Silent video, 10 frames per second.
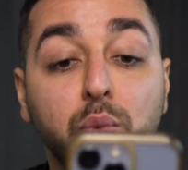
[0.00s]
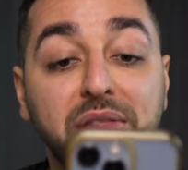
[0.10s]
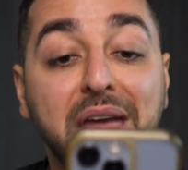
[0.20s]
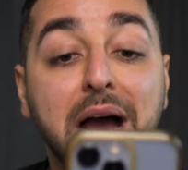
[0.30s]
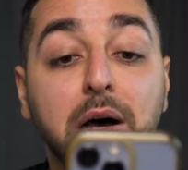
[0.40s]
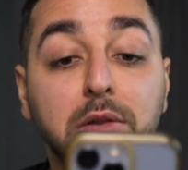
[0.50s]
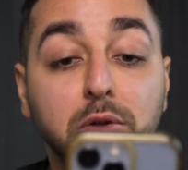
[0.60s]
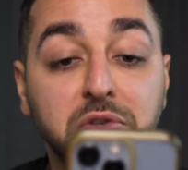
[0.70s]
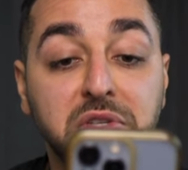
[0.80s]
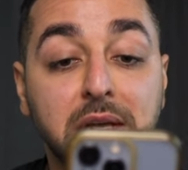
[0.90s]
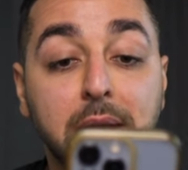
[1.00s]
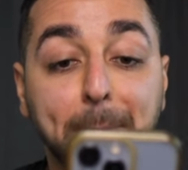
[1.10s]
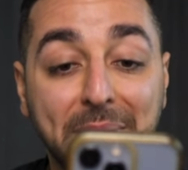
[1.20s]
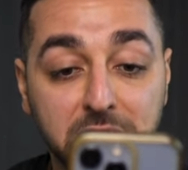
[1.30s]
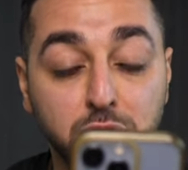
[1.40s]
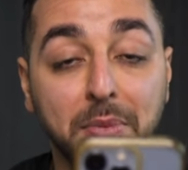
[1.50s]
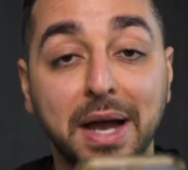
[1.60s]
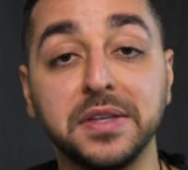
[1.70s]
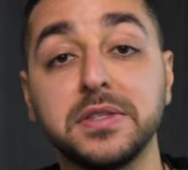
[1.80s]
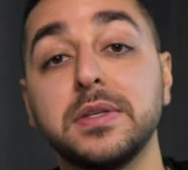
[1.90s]
without losing muscle
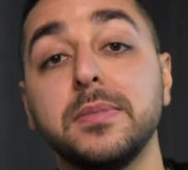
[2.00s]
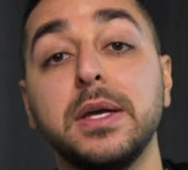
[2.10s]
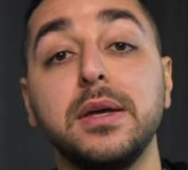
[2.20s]
mass?